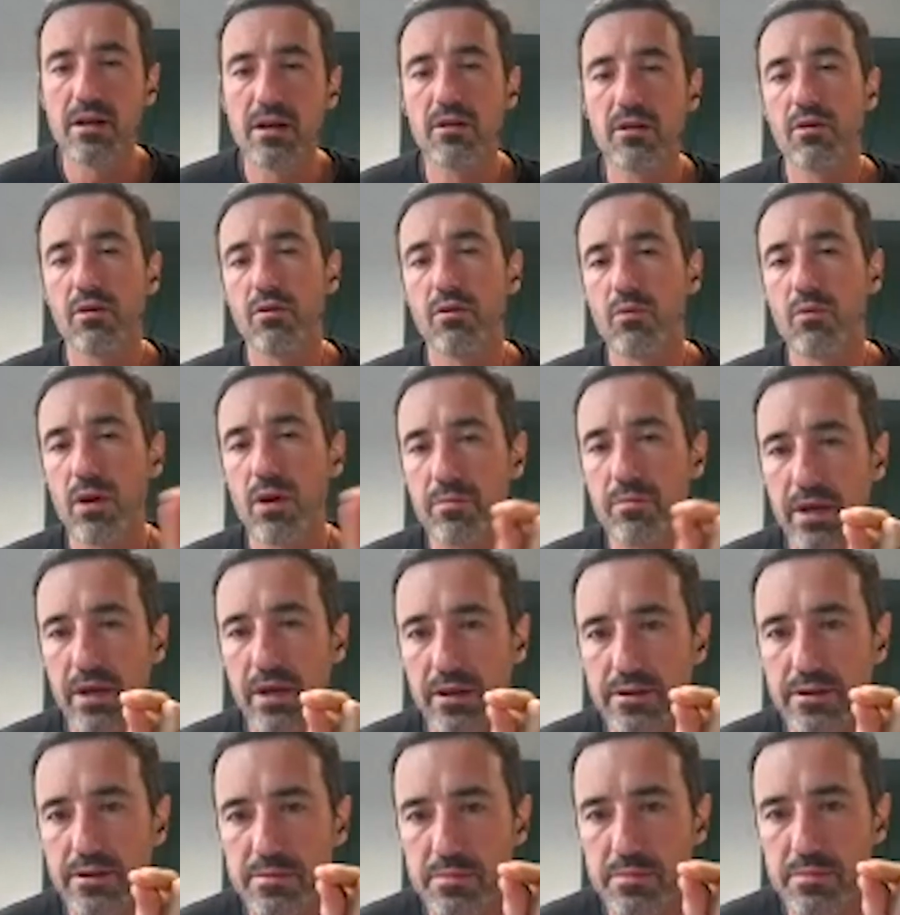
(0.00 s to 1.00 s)
or 1
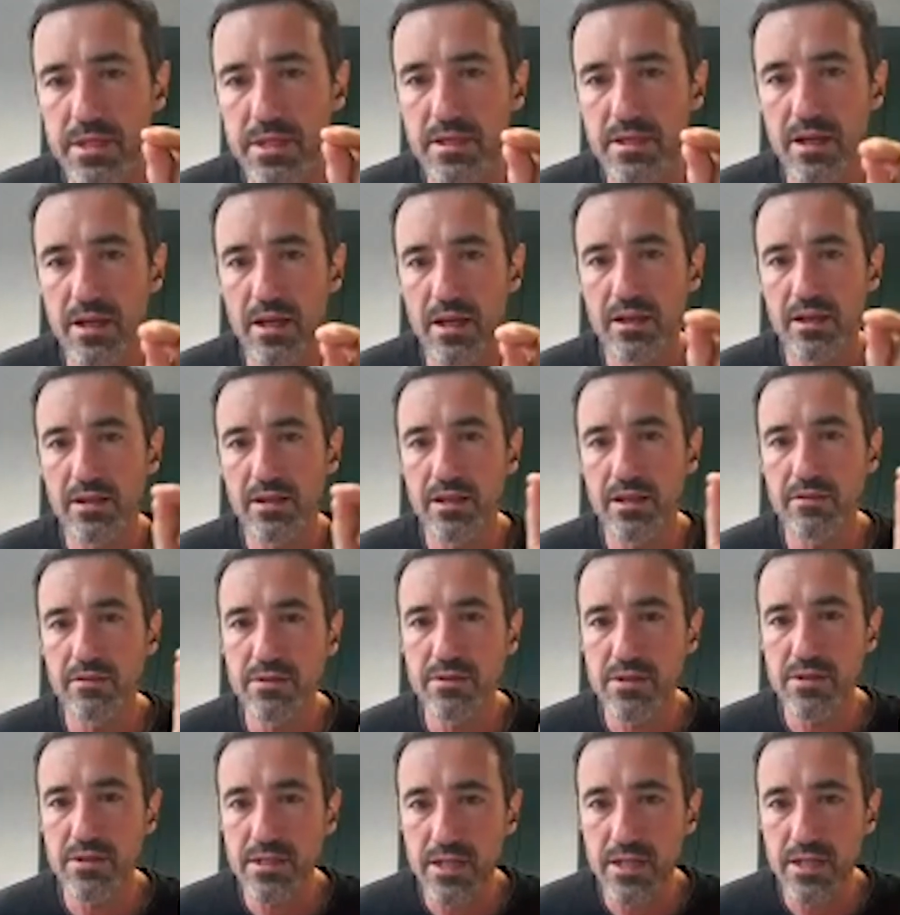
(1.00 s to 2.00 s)
minus p, and if
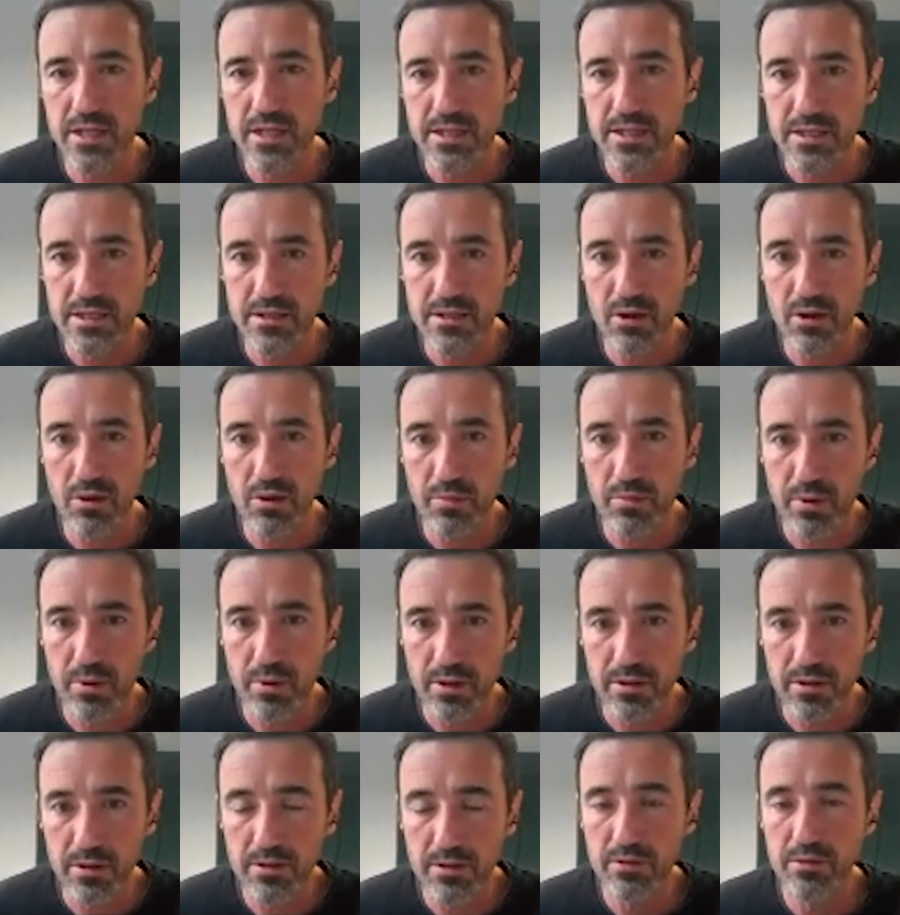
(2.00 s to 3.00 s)
the site is
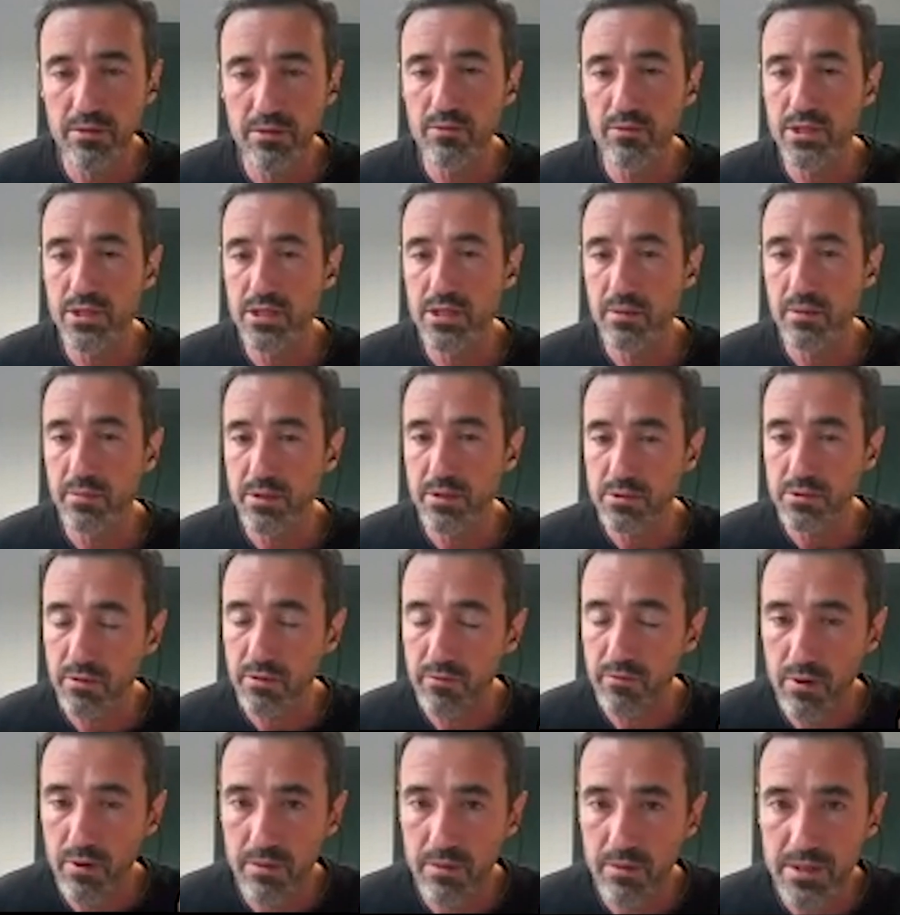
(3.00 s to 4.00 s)
open, which happens with
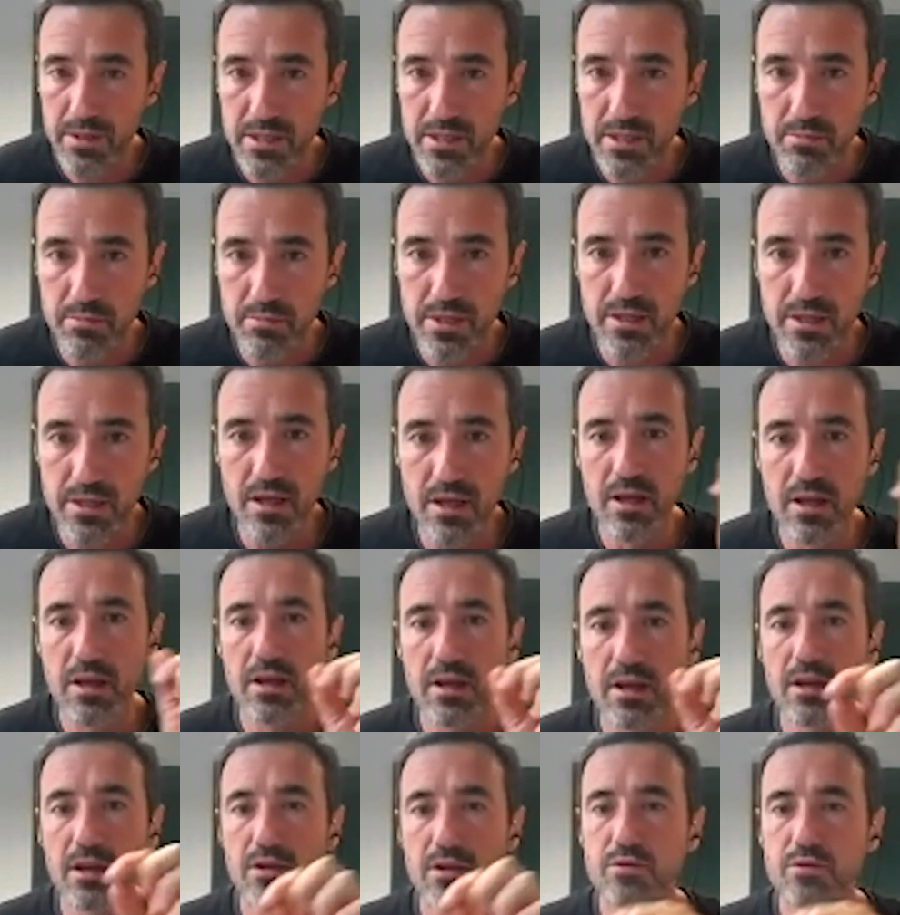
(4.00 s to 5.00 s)
probability p,
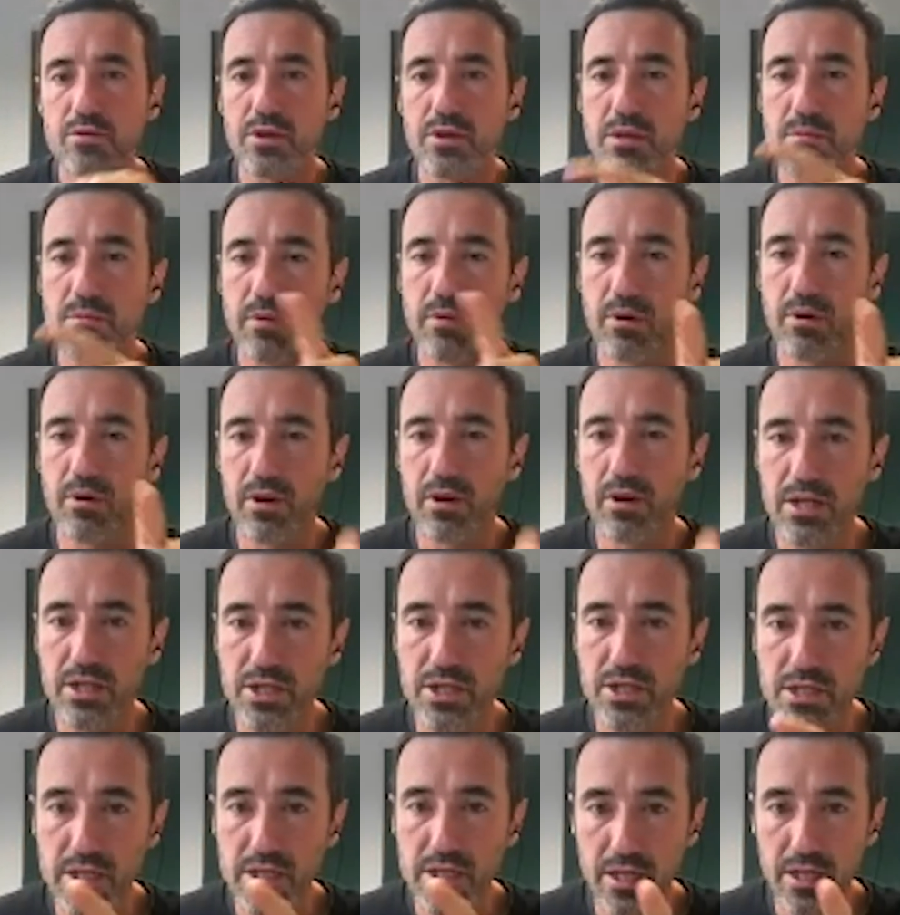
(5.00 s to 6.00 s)
you keep all
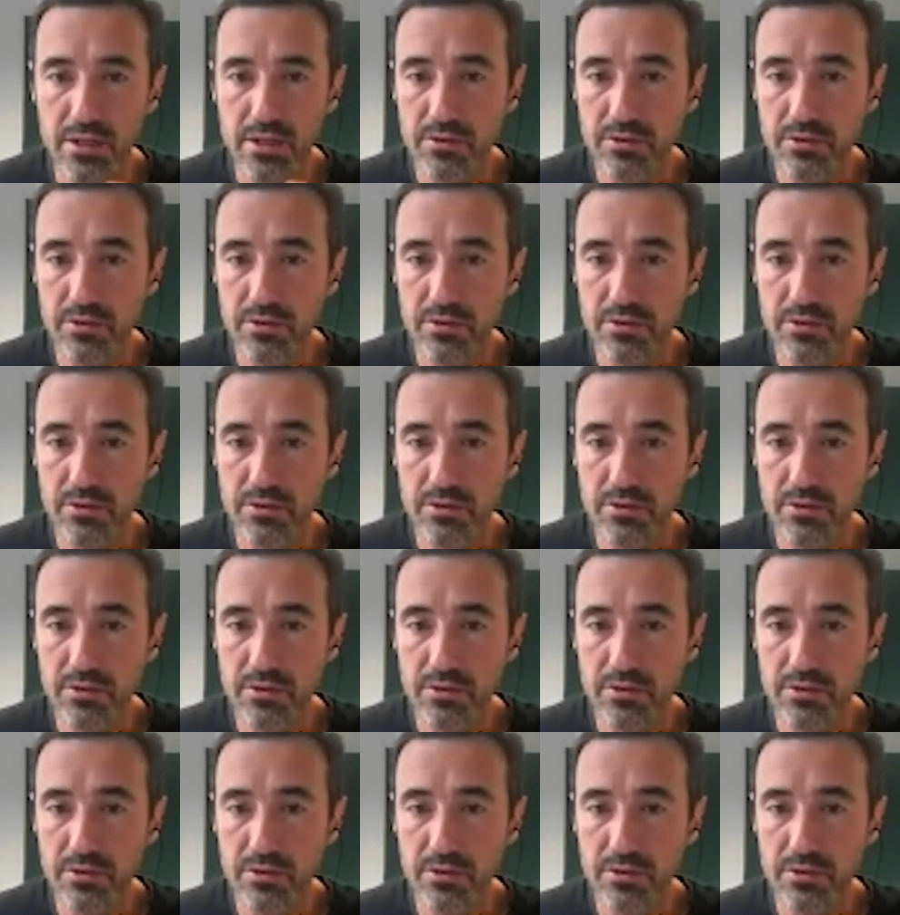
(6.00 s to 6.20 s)
edges, and